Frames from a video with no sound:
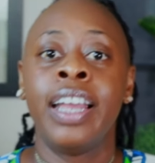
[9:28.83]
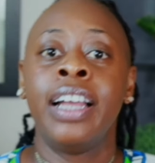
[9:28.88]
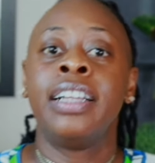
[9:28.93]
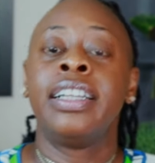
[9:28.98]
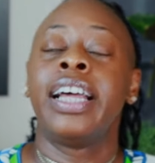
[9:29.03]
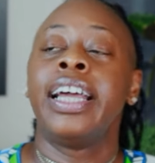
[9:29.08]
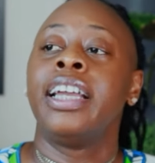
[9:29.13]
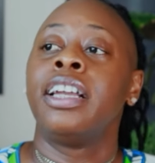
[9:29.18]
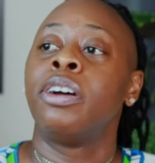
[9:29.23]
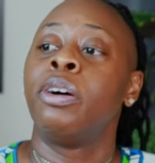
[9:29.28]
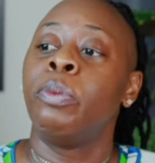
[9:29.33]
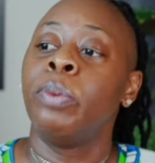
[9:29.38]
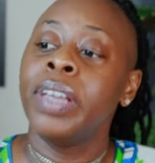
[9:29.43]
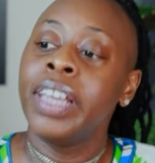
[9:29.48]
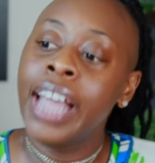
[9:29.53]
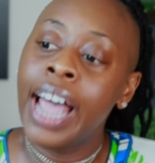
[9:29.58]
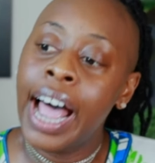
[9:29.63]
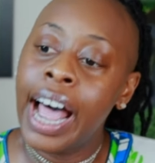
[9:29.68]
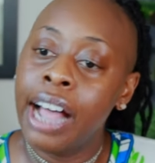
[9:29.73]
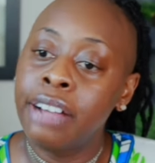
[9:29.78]
Like we
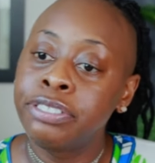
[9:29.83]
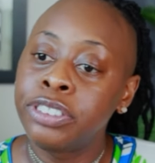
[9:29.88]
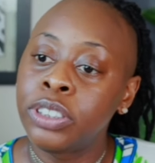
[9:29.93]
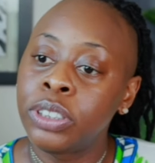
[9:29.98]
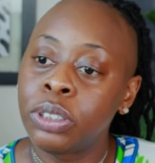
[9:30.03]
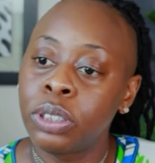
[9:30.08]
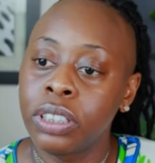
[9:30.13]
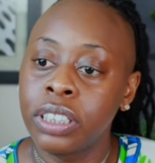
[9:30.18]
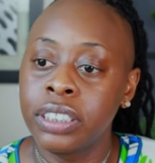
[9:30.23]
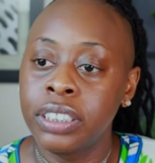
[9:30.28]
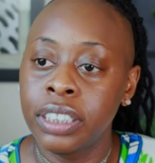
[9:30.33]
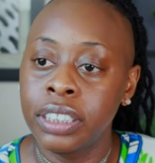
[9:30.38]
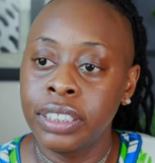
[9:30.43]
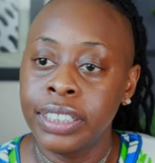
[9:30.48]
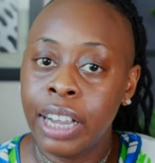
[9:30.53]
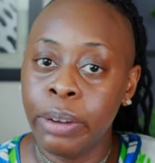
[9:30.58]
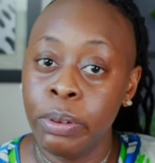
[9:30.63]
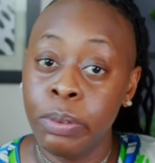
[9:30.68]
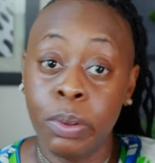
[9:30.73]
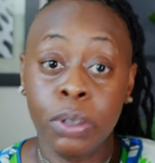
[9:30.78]
have sources
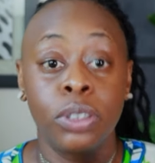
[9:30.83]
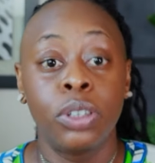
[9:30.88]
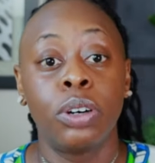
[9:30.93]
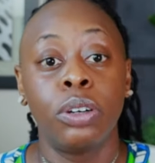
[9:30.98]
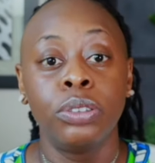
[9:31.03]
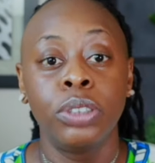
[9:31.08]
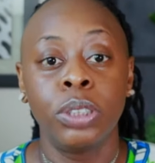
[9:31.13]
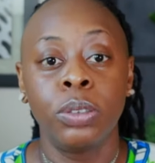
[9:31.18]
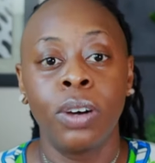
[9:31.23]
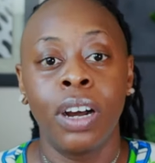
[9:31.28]
that we would go to